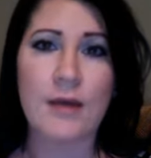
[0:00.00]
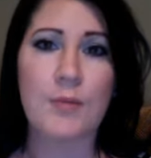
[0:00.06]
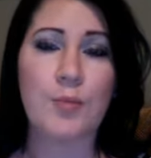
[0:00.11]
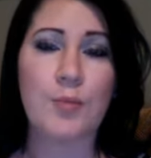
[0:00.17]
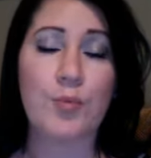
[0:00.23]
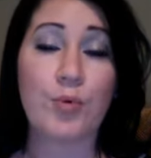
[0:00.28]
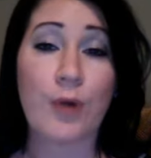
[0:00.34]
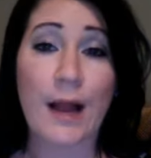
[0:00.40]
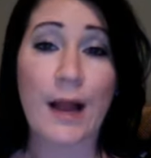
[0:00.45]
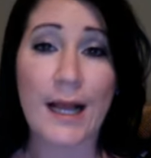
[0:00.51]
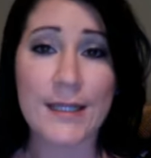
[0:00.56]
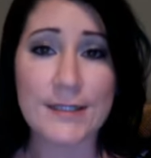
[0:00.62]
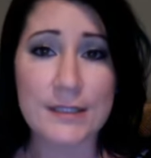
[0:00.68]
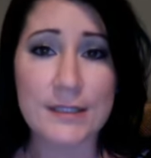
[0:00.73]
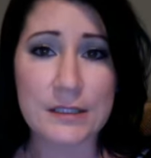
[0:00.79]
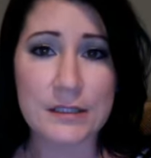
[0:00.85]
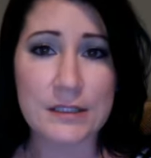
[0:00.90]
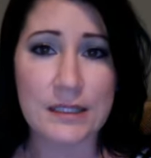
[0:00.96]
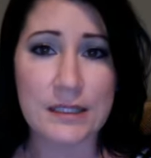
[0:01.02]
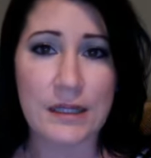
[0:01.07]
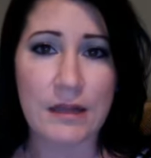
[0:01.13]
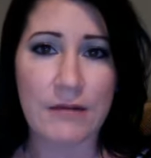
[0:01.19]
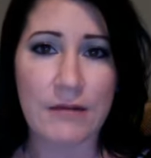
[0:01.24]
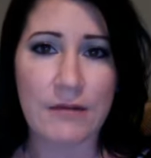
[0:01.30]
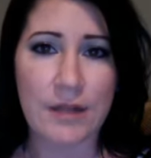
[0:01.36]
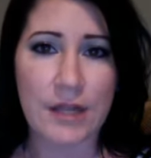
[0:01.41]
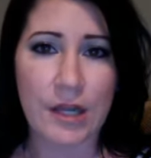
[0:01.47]
practically
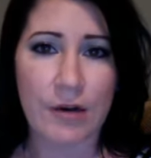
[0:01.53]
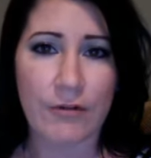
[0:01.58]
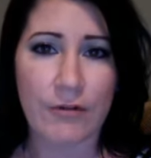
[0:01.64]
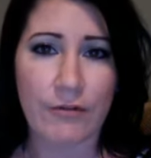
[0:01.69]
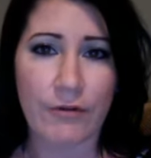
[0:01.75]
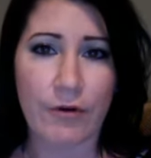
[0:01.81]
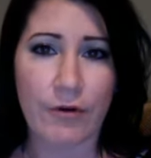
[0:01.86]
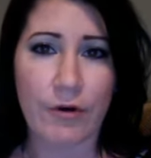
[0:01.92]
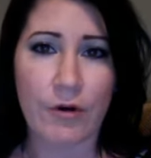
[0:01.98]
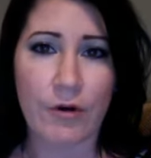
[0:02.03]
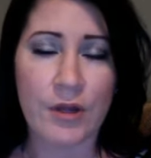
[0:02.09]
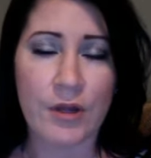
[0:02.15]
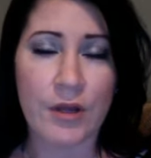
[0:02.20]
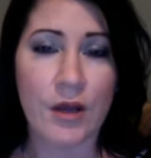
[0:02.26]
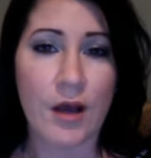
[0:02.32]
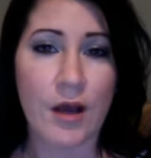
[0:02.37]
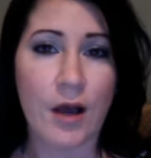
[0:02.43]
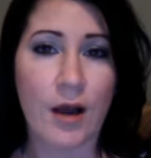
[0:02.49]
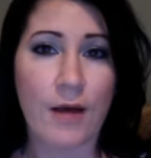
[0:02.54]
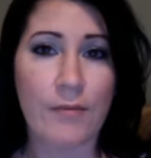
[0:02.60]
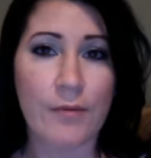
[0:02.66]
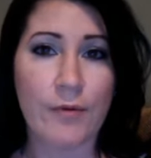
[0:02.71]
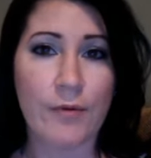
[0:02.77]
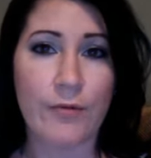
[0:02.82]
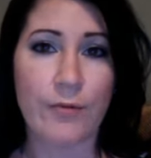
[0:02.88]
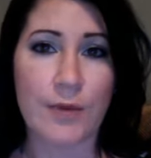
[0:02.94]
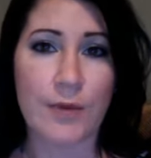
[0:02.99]
living there for a
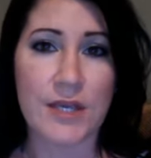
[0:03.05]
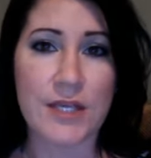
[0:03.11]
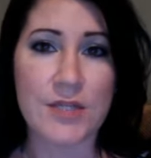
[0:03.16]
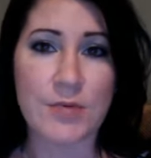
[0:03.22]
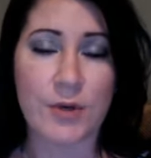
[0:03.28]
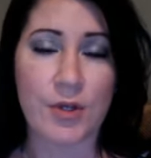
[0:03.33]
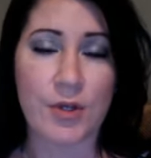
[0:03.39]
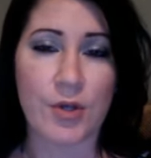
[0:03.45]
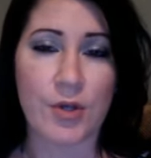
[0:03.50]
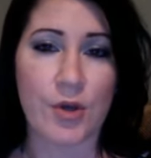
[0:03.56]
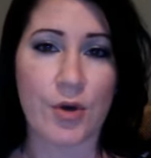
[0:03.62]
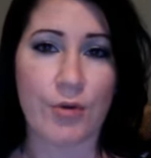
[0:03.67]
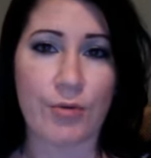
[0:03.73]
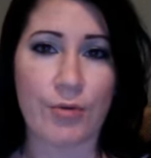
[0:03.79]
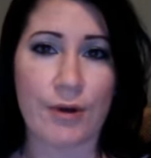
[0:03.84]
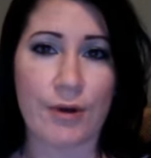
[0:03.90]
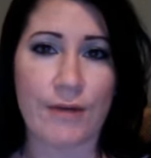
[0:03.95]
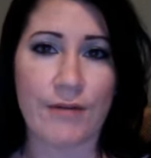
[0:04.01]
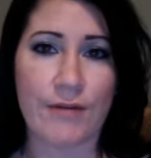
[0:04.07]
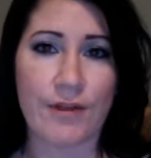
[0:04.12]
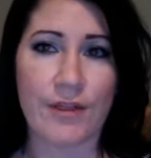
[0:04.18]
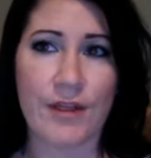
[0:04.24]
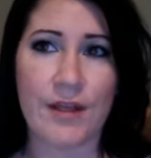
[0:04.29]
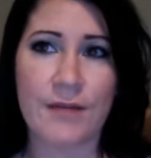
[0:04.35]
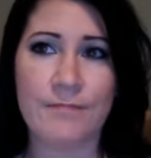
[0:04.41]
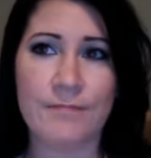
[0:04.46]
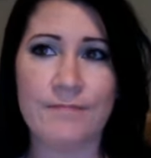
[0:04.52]
couple of weeks while you go through
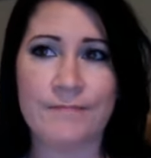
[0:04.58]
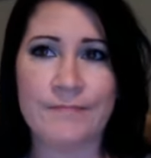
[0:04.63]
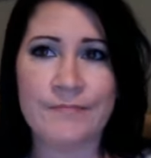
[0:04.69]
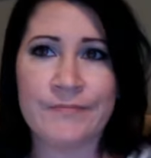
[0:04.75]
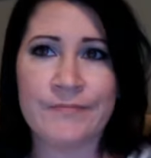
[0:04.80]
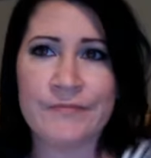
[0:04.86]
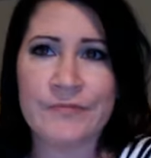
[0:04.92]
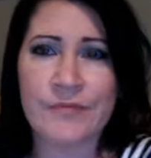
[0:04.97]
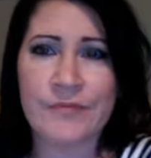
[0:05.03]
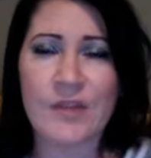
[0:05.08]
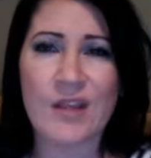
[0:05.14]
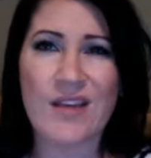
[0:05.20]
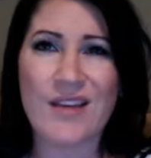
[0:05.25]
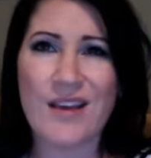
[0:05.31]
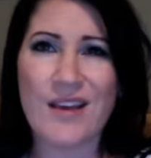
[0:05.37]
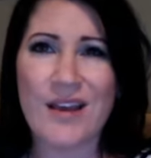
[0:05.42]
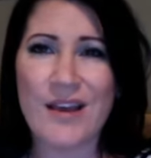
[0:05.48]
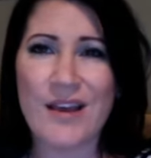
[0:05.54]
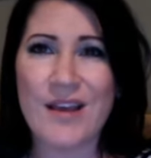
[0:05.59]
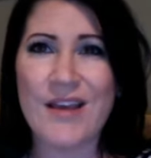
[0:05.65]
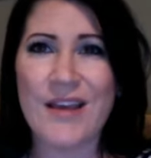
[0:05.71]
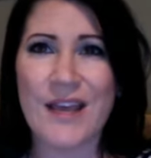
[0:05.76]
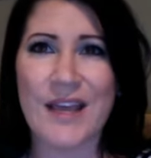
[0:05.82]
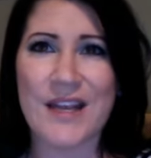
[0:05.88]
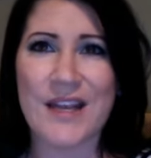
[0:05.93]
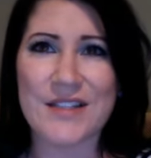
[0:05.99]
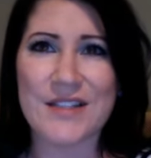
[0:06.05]
everything.
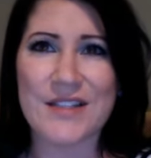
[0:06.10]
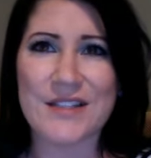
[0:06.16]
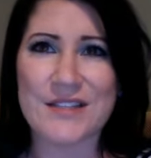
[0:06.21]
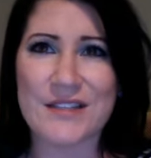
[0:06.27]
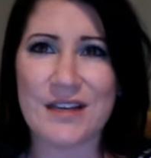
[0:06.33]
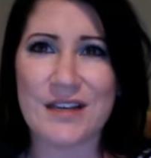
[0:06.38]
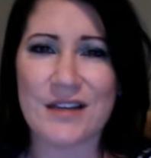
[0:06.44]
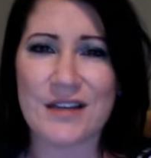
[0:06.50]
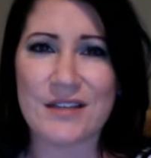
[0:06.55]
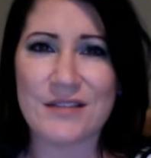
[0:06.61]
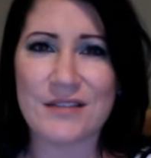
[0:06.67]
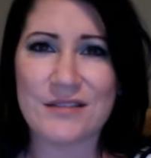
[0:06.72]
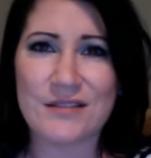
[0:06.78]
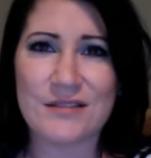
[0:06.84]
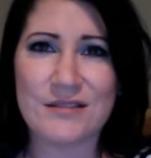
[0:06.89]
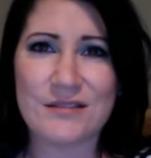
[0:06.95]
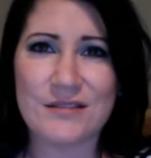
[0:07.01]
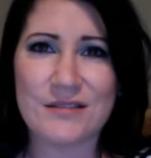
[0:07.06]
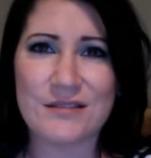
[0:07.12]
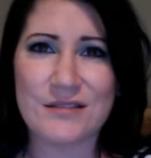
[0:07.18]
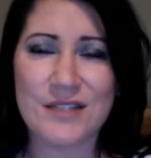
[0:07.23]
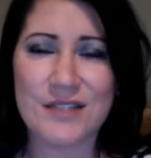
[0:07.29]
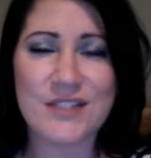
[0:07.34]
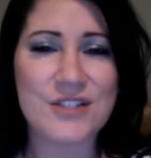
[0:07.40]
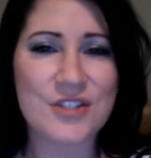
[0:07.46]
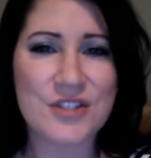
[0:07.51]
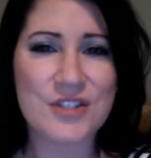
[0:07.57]
And it's
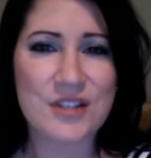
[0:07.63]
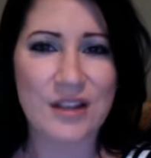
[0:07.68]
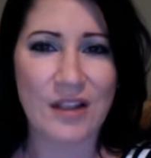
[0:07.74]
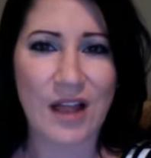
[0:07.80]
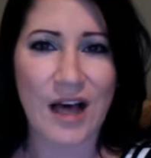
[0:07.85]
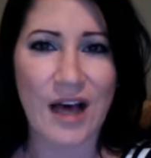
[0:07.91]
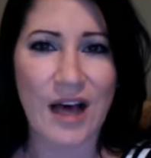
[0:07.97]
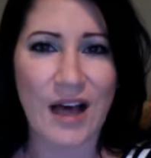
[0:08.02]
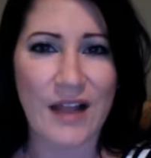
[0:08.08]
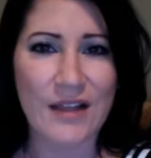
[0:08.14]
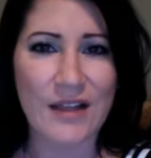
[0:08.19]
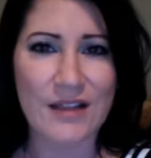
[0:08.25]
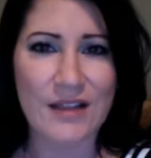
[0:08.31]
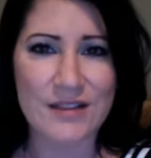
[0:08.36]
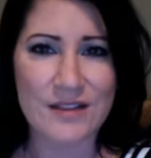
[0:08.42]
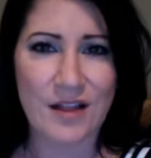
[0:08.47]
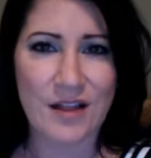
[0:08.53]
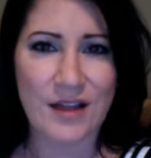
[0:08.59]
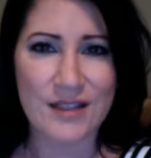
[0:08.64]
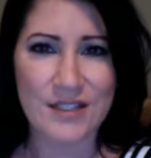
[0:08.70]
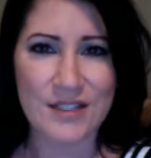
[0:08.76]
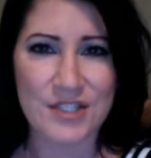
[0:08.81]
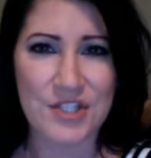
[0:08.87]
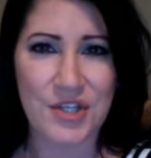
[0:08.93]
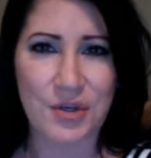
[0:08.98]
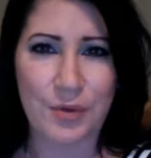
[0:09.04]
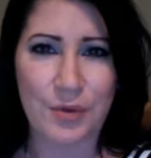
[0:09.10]
that's just a lot. It's a lot to
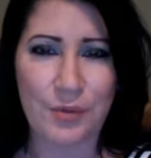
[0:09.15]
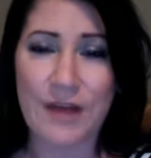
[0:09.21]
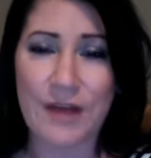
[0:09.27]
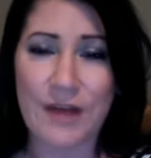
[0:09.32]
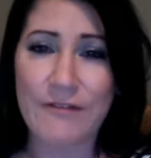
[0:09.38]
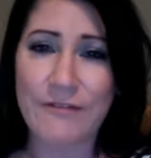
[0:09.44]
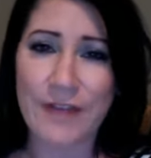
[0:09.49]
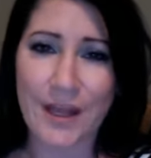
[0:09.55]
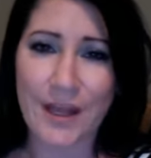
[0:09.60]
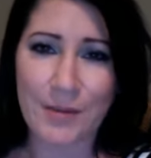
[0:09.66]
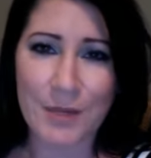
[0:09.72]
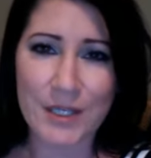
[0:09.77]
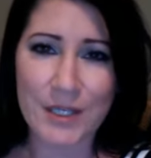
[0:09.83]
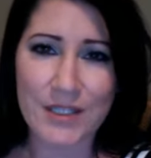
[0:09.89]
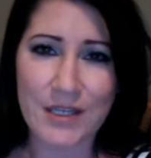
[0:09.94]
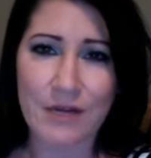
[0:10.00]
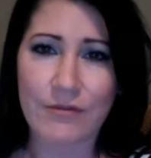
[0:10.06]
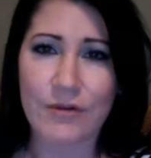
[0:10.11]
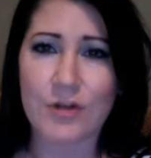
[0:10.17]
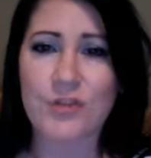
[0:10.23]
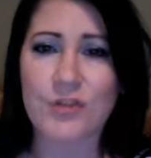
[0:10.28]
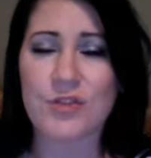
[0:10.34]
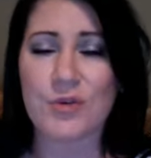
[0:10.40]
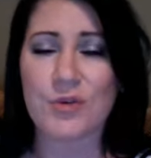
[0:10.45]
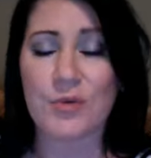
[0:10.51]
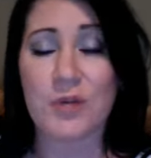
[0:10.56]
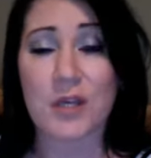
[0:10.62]
do. And we have family in Denver,
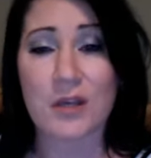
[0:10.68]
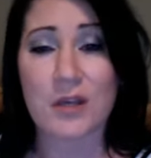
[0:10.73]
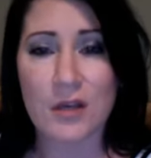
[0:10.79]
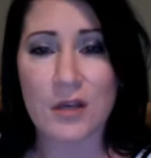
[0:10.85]
so we,